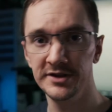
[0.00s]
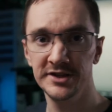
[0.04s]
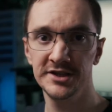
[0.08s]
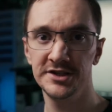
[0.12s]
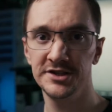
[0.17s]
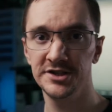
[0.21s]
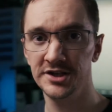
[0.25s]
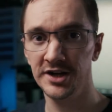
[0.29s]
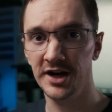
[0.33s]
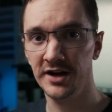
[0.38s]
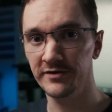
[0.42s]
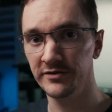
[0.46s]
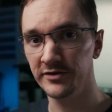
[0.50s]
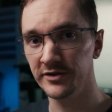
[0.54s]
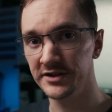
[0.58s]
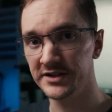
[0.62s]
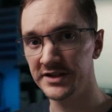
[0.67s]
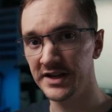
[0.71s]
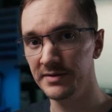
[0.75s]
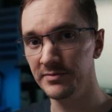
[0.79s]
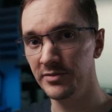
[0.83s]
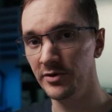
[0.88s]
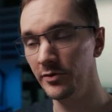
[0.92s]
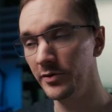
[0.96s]
in this shot, for
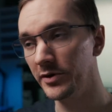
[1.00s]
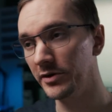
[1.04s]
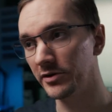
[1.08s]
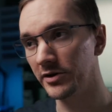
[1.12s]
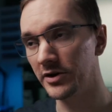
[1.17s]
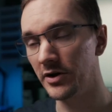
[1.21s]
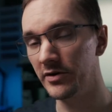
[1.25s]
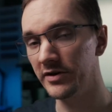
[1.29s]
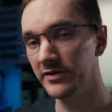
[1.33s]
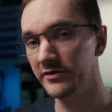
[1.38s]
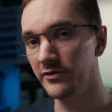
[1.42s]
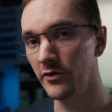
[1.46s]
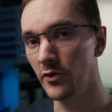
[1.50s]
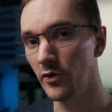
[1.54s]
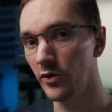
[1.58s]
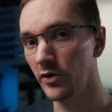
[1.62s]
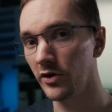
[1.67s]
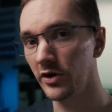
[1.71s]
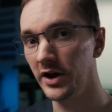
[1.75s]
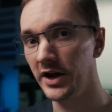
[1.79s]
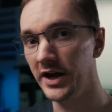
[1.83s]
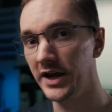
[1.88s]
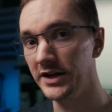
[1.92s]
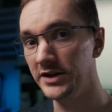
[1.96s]
example, we were going
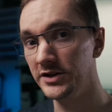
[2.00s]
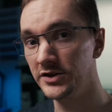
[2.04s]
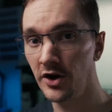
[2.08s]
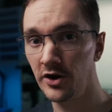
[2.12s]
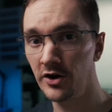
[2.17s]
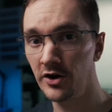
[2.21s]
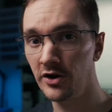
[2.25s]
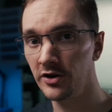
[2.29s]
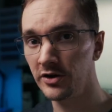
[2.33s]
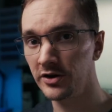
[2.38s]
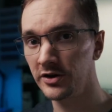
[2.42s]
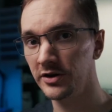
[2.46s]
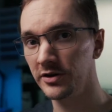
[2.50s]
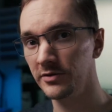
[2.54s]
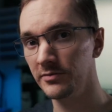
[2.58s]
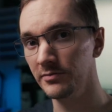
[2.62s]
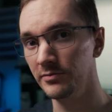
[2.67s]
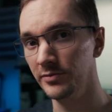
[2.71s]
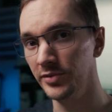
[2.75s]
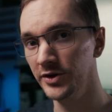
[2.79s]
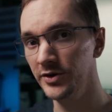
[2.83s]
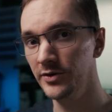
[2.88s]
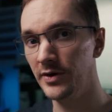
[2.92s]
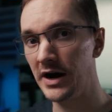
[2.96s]
for a dark,
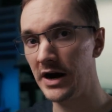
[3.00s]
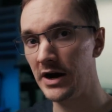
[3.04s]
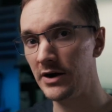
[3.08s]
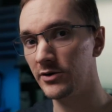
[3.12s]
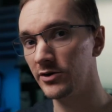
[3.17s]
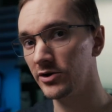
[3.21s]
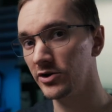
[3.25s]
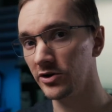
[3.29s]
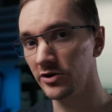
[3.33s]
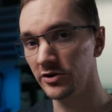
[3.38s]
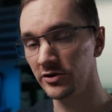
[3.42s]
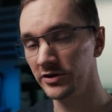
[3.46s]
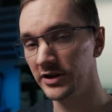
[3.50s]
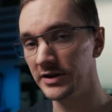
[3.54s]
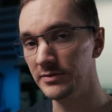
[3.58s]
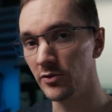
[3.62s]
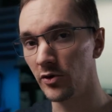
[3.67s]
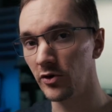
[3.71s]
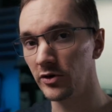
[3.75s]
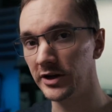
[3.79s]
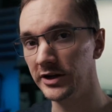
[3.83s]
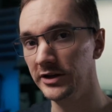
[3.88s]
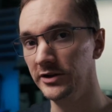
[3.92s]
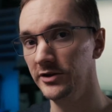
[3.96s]
blue hour, early
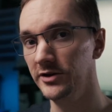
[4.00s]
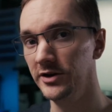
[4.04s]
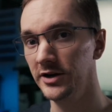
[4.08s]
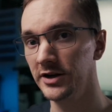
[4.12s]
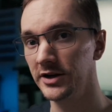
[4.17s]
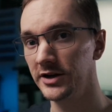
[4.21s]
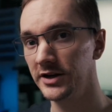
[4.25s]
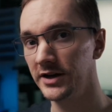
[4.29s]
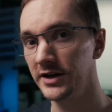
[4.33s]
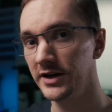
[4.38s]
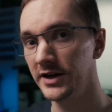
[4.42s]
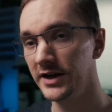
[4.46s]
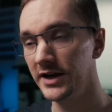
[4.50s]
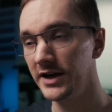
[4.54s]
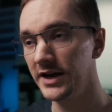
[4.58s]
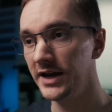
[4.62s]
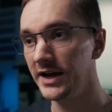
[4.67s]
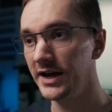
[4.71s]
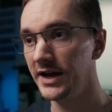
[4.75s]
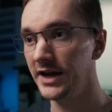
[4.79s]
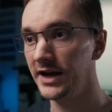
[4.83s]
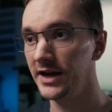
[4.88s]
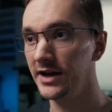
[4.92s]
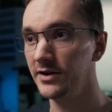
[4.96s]
morning look,
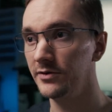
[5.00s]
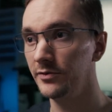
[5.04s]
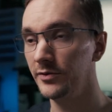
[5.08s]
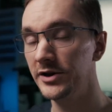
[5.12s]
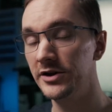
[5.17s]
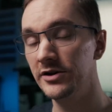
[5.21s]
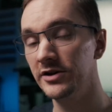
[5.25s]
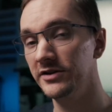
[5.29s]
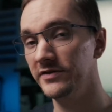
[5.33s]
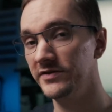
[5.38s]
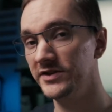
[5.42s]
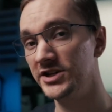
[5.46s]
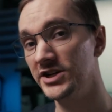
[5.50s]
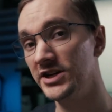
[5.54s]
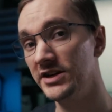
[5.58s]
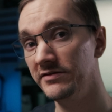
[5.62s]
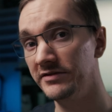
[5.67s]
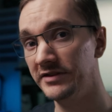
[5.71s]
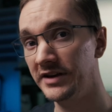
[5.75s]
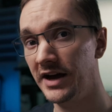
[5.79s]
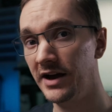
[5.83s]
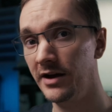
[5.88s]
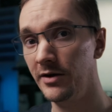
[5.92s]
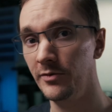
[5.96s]
and we could have achieved
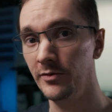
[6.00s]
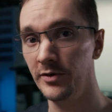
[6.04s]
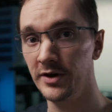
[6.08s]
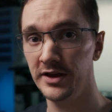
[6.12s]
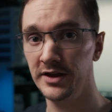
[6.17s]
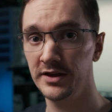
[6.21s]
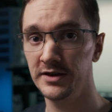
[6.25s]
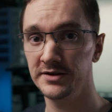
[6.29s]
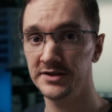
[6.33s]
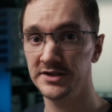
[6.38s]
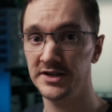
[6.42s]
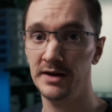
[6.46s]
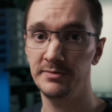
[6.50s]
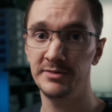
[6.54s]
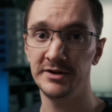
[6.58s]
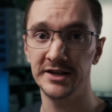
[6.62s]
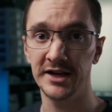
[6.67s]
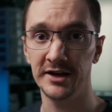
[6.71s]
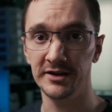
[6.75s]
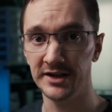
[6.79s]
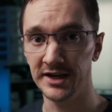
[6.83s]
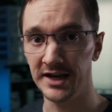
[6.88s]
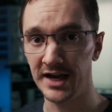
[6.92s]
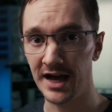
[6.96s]
that with stopping
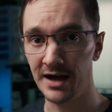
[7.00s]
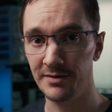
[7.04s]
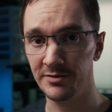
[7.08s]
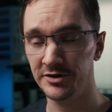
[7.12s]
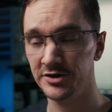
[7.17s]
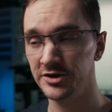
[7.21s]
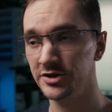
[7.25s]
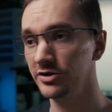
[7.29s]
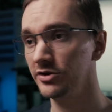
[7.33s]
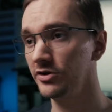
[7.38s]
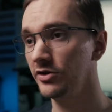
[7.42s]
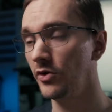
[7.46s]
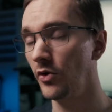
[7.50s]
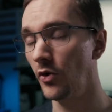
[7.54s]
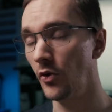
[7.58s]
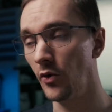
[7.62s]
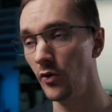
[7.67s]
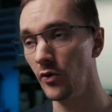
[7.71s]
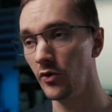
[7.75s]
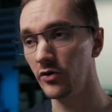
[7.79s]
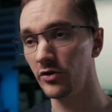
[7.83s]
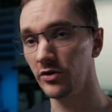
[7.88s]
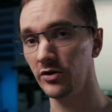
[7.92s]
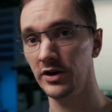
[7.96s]
down the aperture
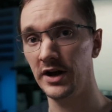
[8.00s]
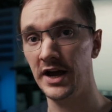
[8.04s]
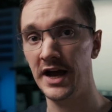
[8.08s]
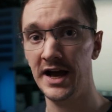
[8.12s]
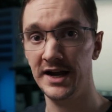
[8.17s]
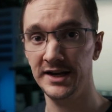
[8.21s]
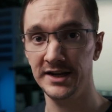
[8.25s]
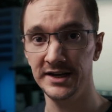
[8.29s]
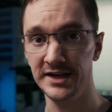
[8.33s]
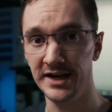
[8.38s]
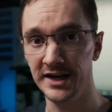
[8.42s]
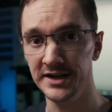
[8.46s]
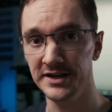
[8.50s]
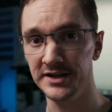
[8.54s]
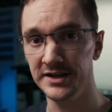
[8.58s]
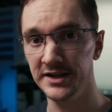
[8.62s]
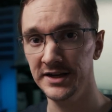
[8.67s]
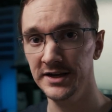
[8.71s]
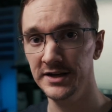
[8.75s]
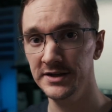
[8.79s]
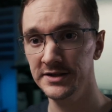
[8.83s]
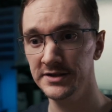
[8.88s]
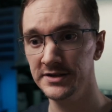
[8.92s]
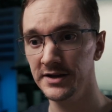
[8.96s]
or adding
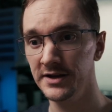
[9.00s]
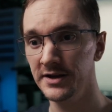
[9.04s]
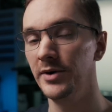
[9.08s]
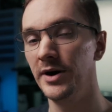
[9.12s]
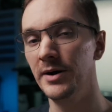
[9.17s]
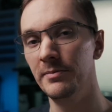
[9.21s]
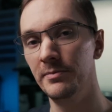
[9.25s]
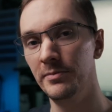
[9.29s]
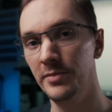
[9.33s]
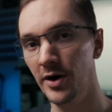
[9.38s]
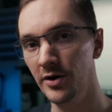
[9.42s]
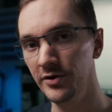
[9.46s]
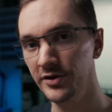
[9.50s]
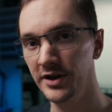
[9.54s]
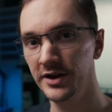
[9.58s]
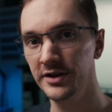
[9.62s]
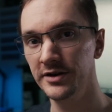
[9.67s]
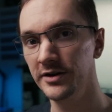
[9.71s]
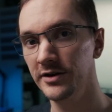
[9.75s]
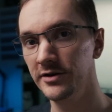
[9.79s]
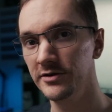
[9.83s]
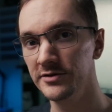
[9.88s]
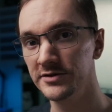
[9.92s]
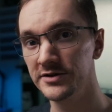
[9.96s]
NDs, but both of
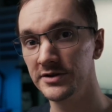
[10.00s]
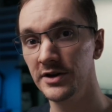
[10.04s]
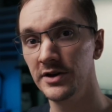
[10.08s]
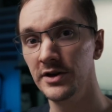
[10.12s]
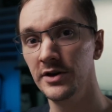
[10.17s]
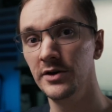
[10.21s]
those